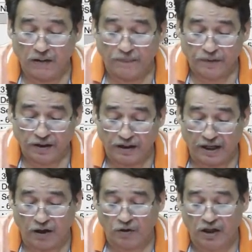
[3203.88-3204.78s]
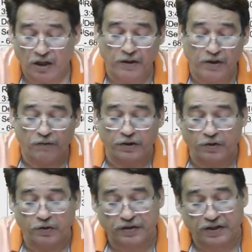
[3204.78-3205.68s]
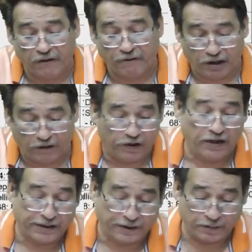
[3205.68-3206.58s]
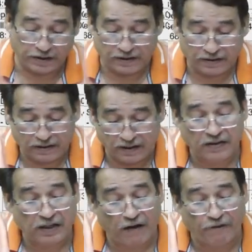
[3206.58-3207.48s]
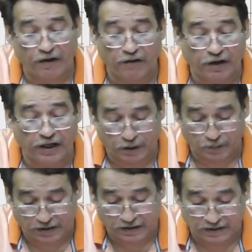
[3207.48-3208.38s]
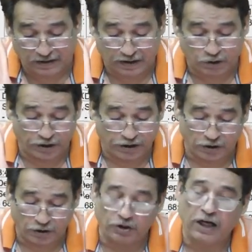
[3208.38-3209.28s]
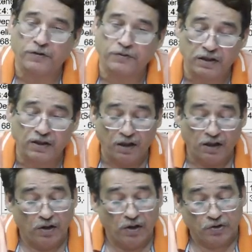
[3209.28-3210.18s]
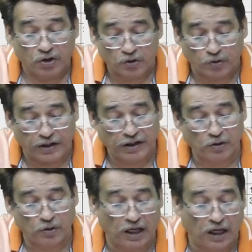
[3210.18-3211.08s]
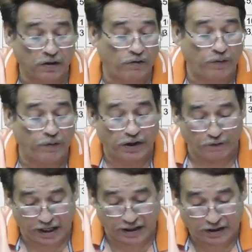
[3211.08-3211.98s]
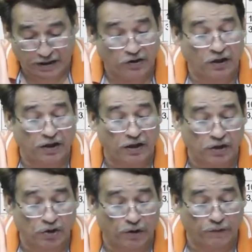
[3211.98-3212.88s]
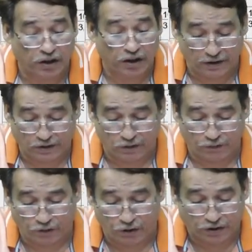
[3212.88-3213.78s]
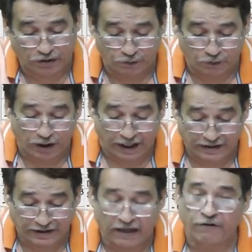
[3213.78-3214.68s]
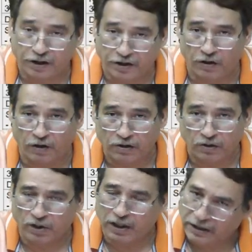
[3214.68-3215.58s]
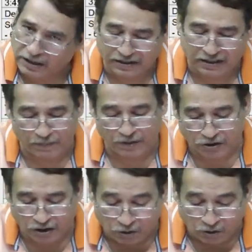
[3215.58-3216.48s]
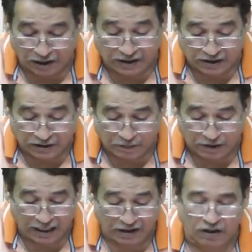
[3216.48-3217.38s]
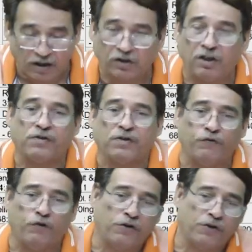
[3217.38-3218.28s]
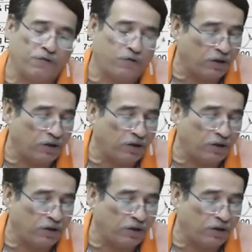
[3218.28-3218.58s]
Now coming over to staff welfare expenses. Staff welfare expenses is 22,000. So 22,000 will be divided in the ratio of 3:4:4 as I have written also. So in the examination, you can simply write here 3:4:4.